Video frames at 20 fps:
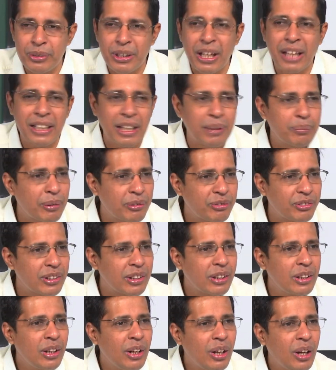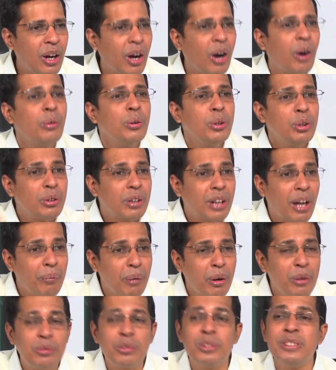target buffer, how do you
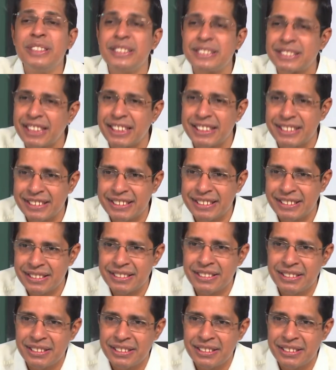come out with this size.